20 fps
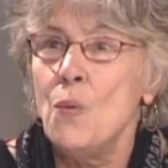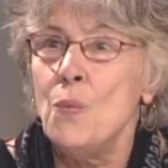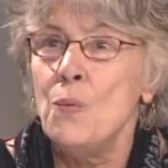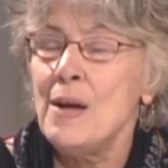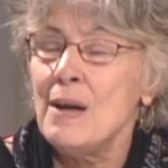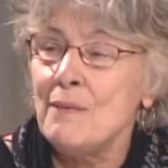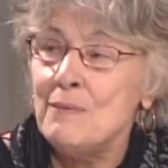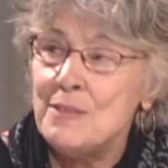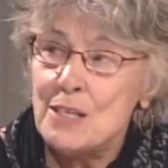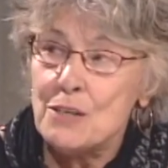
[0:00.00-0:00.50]

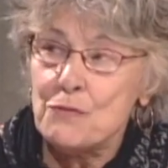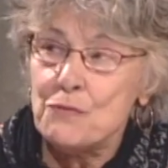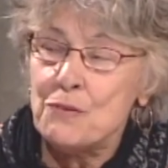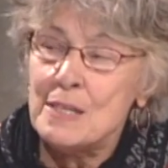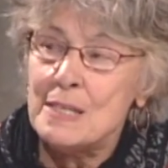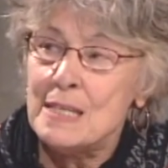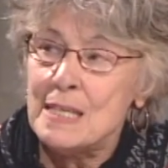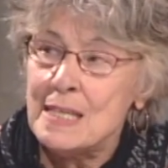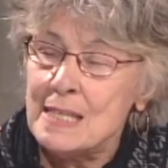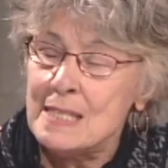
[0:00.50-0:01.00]
We have
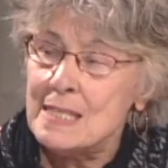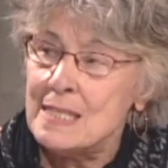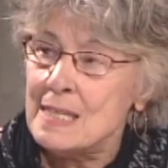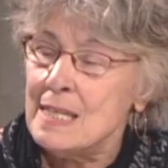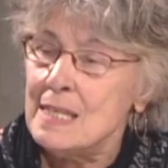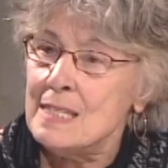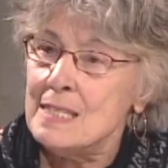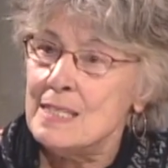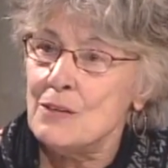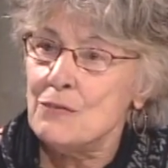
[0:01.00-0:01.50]
different needs
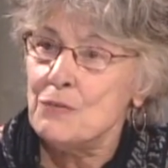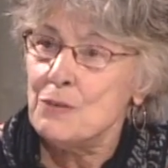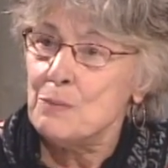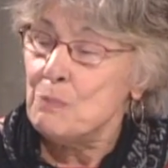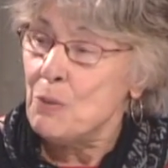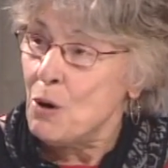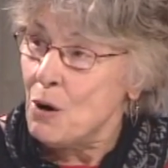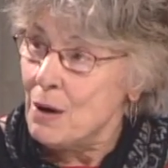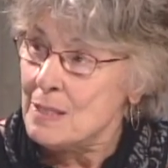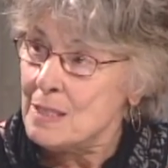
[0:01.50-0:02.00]
in
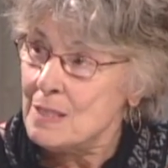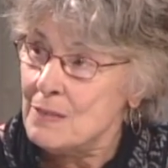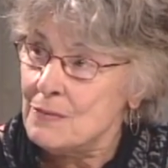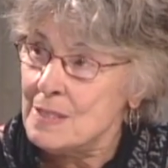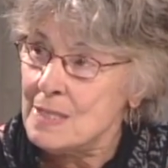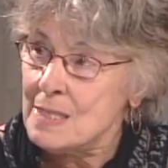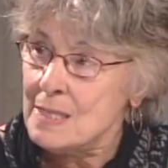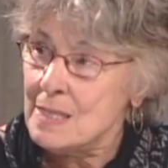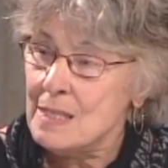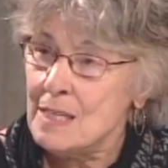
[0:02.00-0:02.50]
different parts of
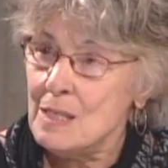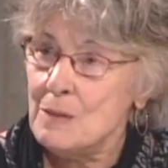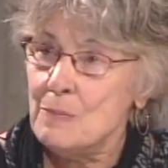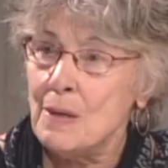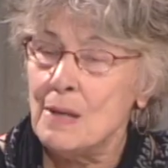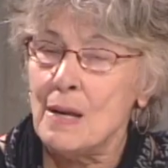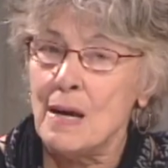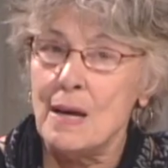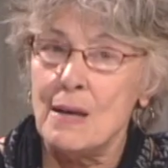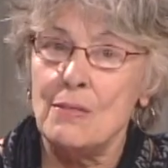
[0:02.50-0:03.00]
the city,
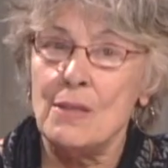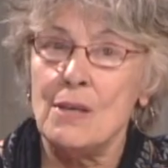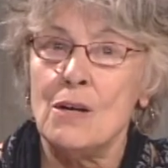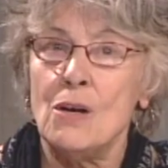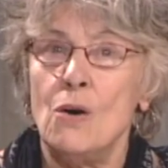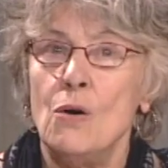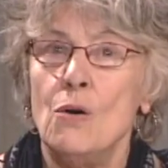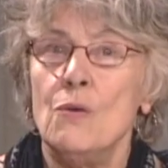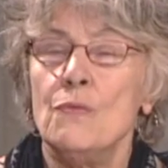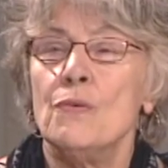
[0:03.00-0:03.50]
but I
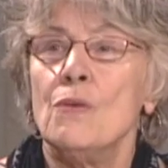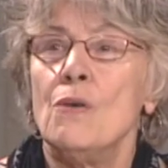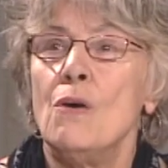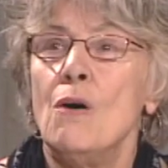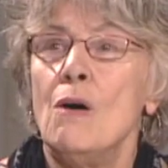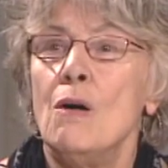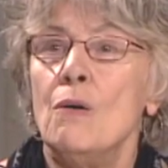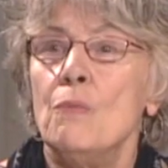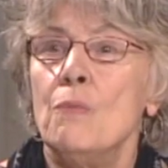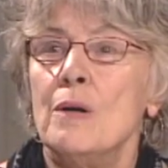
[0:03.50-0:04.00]
think
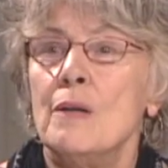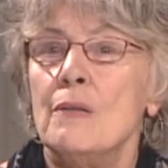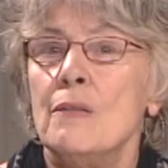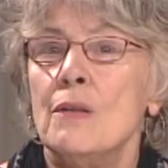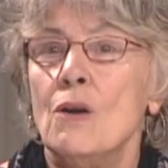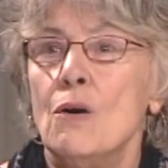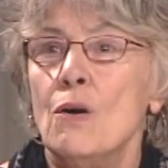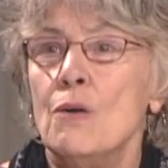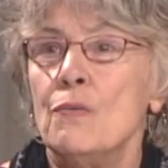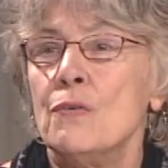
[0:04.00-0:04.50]
overall one of
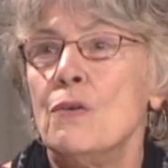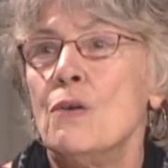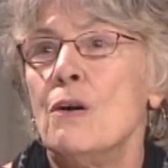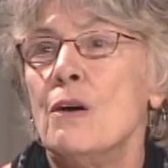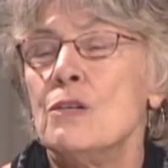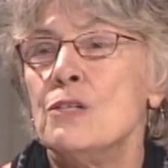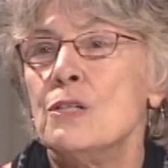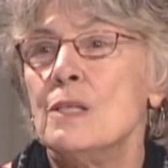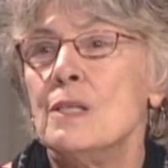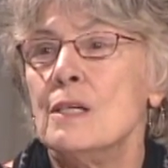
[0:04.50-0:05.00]
the
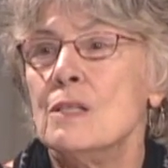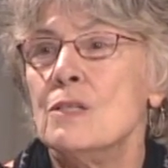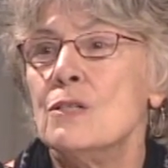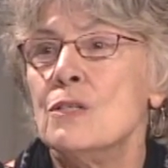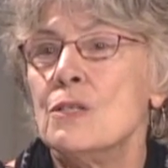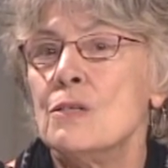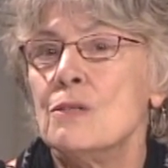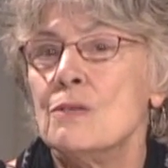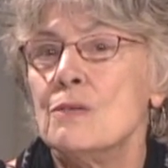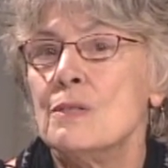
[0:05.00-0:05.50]
overarching
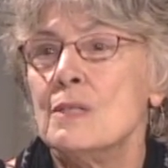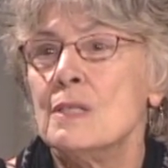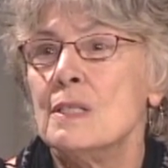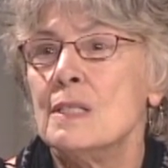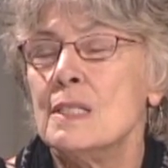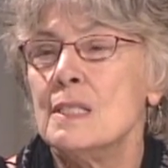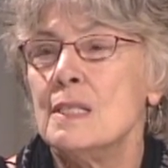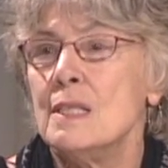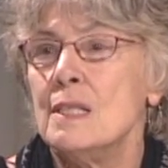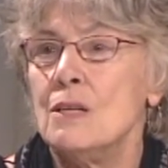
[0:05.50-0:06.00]
concerns in
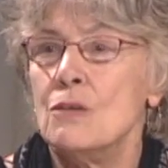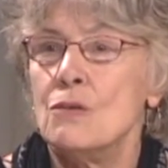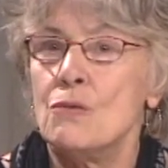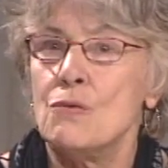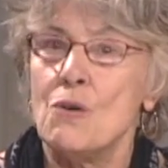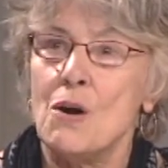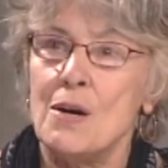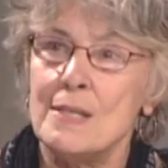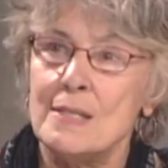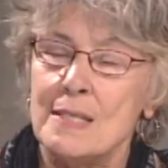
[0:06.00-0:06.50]
the city,
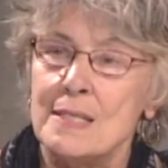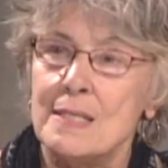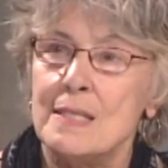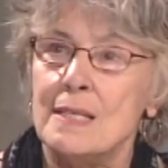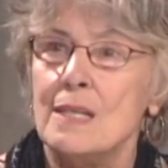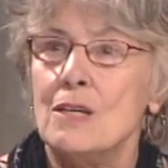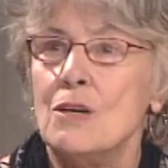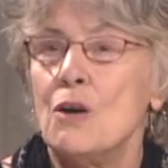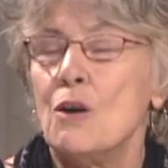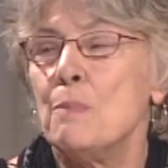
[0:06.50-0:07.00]
across the
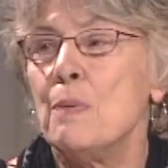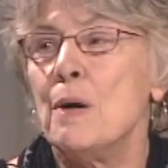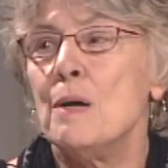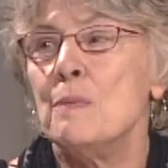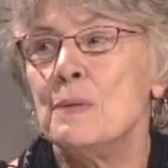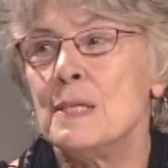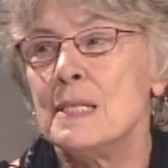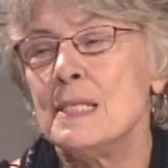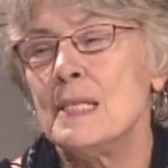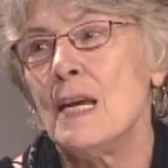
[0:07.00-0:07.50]
city, are
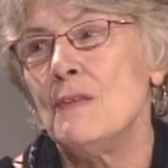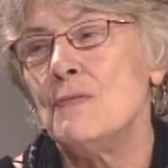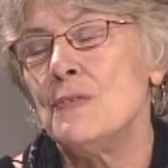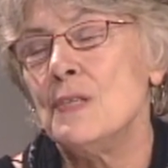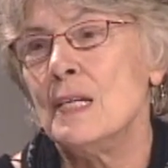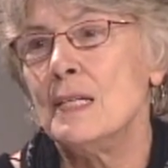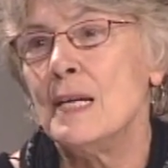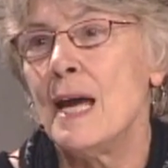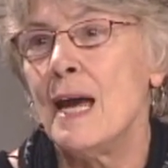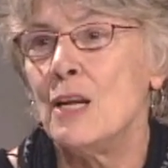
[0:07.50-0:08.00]
public
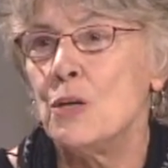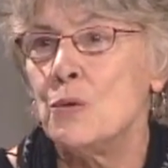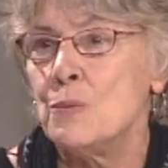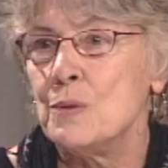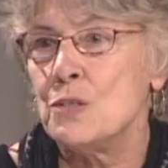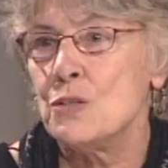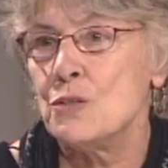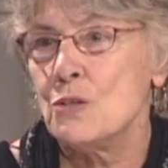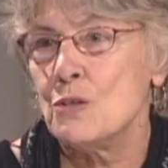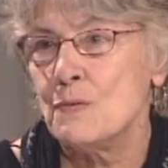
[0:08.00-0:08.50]
safety and
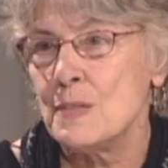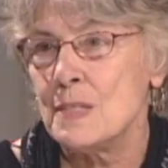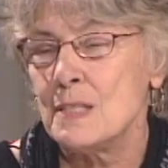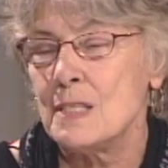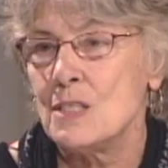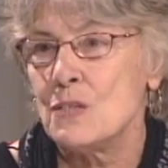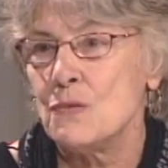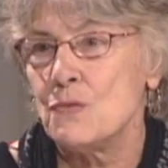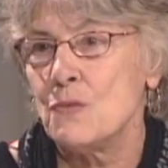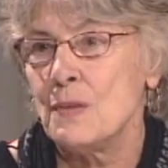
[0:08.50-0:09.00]
adequate
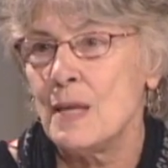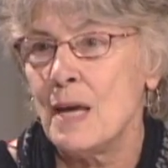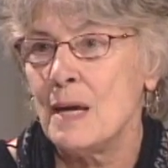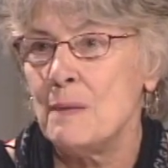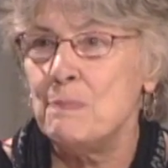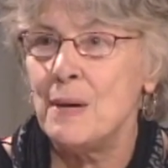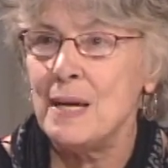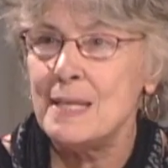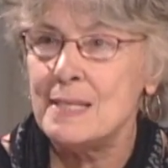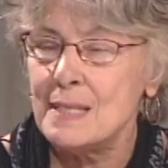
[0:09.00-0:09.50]
services for
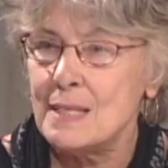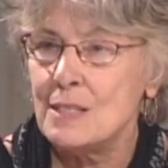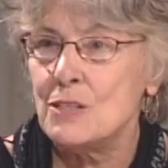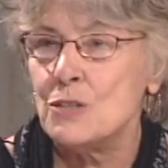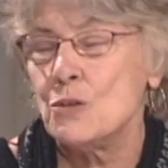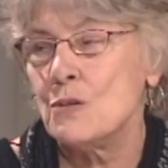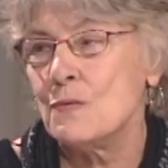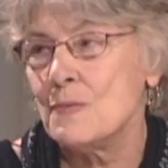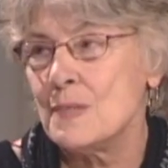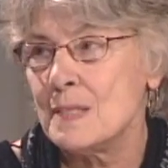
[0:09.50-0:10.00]
that. Basic
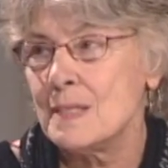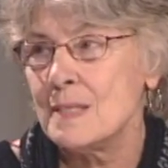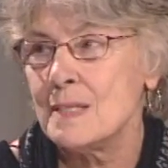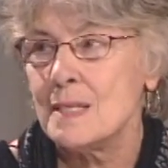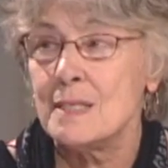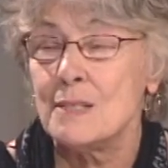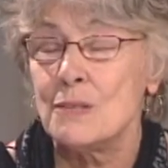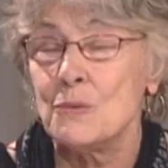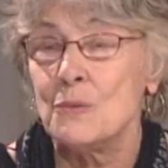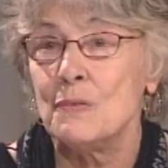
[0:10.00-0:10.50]
services,
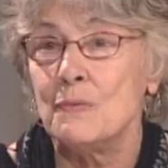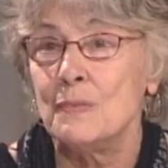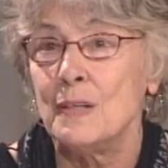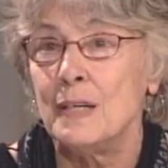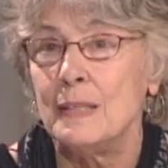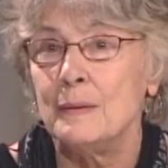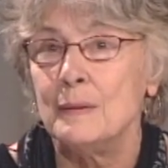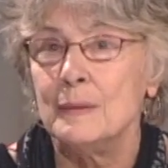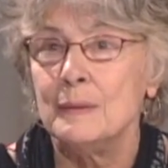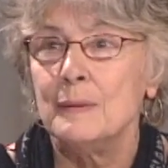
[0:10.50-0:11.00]
sort of
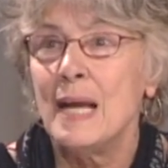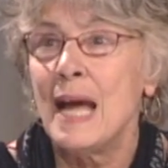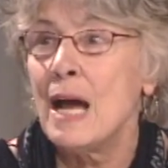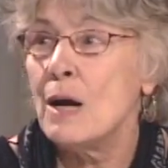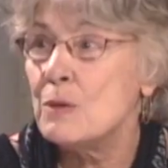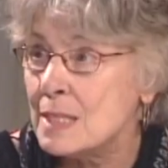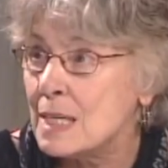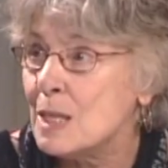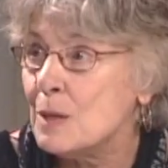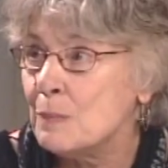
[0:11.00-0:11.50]
like
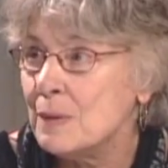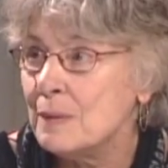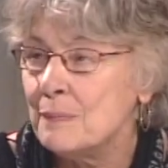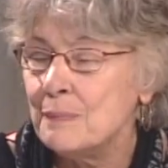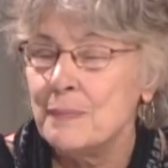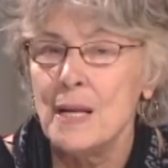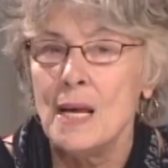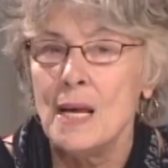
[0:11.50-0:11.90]
housekeeping.